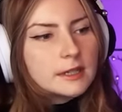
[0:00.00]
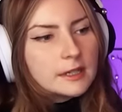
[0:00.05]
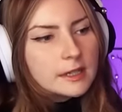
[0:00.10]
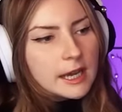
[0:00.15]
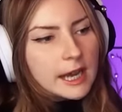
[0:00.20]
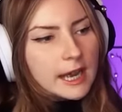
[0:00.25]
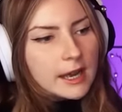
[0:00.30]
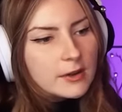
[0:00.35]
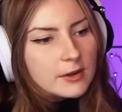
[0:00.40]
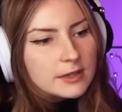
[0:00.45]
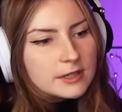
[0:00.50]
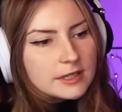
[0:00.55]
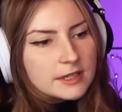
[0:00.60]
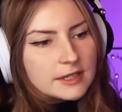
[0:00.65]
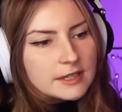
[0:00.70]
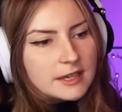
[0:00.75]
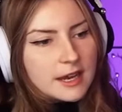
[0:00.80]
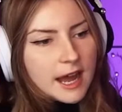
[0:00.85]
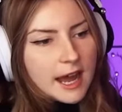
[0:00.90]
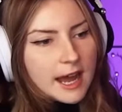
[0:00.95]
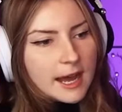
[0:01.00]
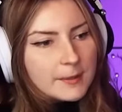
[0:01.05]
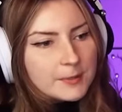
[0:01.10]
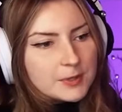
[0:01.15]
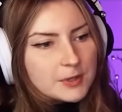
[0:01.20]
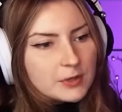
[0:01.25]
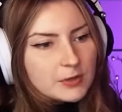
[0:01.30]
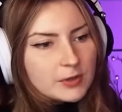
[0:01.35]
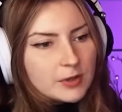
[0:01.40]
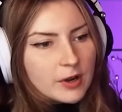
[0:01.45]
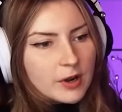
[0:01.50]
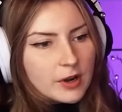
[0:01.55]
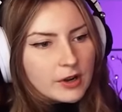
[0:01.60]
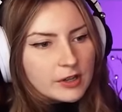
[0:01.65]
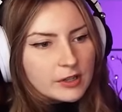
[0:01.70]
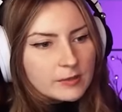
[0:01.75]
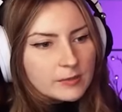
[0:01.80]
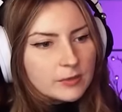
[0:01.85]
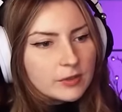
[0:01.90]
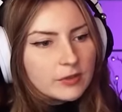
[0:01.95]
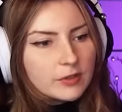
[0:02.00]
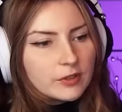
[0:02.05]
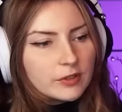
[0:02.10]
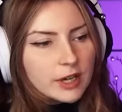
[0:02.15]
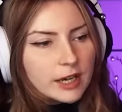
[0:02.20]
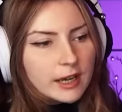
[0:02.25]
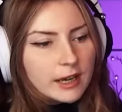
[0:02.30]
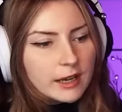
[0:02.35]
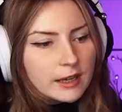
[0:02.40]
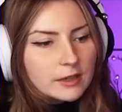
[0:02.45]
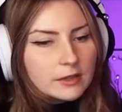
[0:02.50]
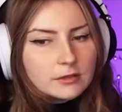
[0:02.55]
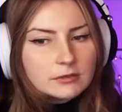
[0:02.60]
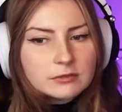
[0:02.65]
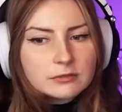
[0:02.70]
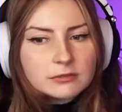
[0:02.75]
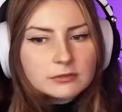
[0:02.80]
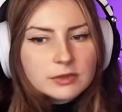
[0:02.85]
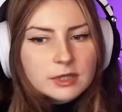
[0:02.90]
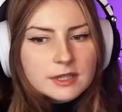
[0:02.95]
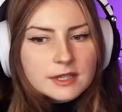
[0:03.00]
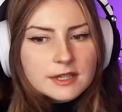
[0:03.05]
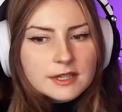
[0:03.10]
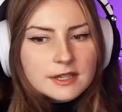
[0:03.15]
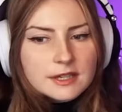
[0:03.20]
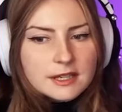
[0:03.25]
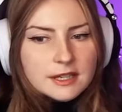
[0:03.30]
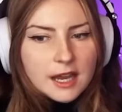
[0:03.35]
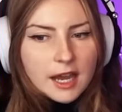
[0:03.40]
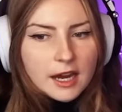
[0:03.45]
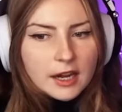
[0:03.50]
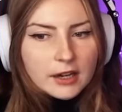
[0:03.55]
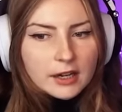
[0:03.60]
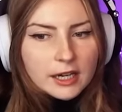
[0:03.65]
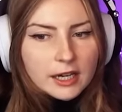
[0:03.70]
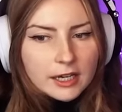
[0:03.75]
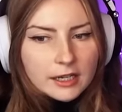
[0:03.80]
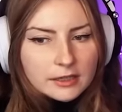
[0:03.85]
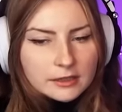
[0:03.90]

How is this an absolute horror movie right now? This is scary.